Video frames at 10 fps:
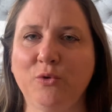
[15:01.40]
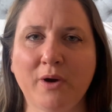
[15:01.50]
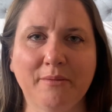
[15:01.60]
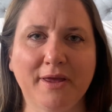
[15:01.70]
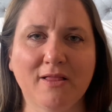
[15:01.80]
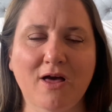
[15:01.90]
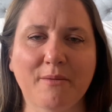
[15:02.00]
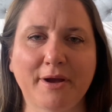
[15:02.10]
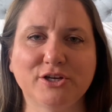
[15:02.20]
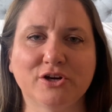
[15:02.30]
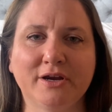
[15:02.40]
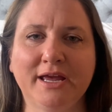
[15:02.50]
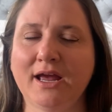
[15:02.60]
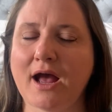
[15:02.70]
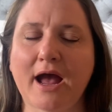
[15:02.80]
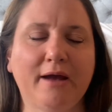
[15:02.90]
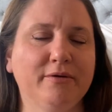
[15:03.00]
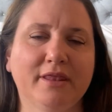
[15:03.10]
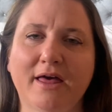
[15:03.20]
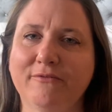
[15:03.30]
want to be along my journey, I
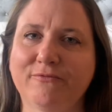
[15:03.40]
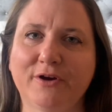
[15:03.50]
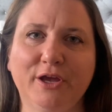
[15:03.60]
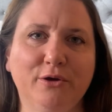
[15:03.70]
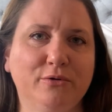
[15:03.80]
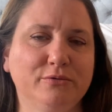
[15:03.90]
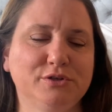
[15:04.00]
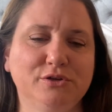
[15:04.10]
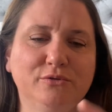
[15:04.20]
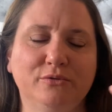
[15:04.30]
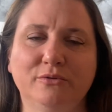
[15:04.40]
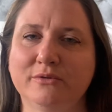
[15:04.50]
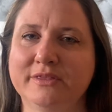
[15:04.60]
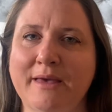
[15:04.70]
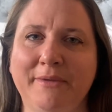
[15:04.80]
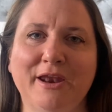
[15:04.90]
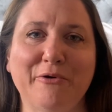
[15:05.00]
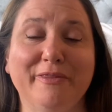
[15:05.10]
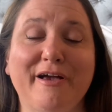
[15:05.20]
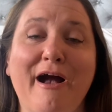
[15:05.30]
would love for you to let me know
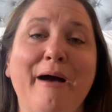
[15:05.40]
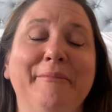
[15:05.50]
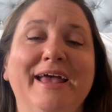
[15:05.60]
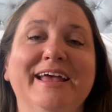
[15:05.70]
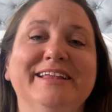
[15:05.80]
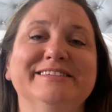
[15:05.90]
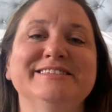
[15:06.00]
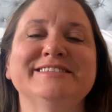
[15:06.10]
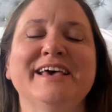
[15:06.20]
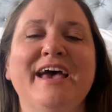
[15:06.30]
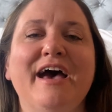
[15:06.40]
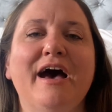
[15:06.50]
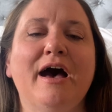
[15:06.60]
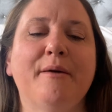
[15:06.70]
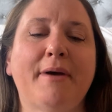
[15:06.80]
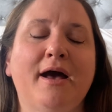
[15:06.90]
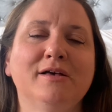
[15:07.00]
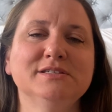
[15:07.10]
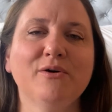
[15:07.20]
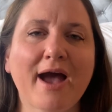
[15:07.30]
in the comments. I
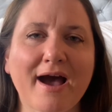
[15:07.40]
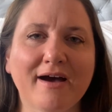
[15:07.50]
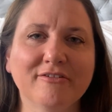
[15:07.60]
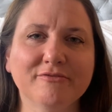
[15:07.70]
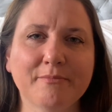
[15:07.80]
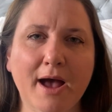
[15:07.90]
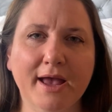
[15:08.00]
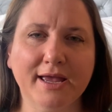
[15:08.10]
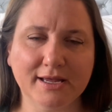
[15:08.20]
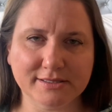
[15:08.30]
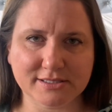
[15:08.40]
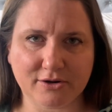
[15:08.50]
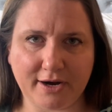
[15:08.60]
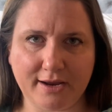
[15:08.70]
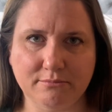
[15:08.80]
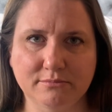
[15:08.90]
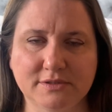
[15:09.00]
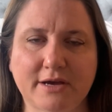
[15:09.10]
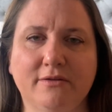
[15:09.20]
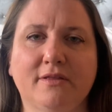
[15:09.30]
also have my Instagram
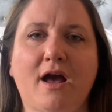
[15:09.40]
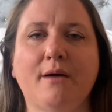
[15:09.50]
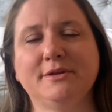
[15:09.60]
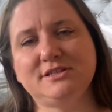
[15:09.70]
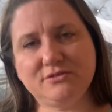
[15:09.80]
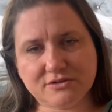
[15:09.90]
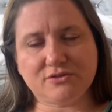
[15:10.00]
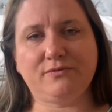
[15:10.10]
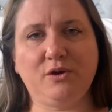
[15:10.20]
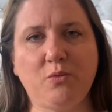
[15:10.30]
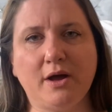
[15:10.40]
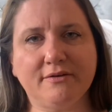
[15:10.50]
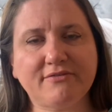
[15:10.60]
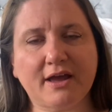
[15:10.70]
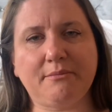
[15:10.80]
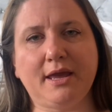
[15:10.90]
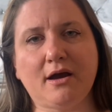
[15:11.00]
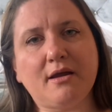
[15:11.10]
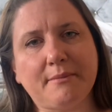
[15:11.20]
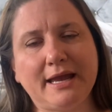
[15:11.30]
down in the comments too. So if you want to find me
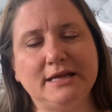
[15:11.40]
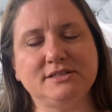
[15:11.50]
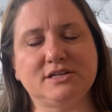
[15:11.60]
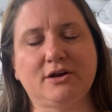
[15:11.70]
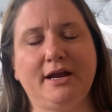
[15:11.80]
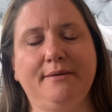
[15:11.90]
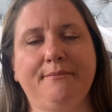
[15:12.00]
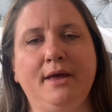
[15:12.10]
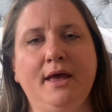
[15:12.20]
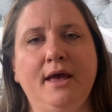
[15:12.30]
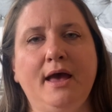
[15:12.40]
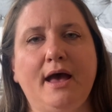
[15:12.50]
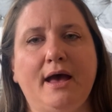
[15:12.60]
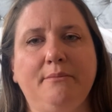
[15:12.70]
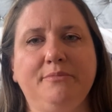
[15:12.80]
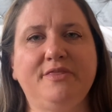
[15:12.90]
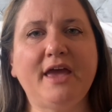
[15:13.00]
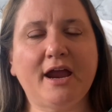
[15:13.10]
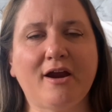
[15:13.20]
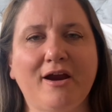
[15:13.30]
on my Instagram, I'm
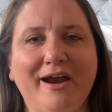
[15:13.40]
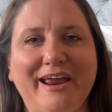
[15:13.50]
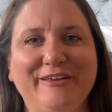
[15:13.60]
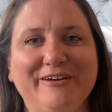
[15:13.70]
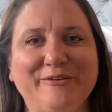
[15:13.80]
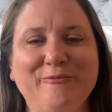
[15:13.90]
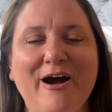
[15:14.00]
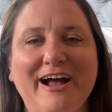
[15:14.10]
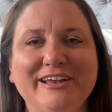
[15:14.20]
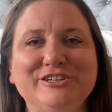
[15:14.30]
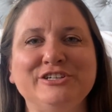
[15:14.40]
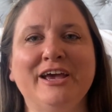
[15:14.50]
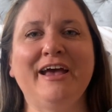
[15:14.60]
there and you can watch.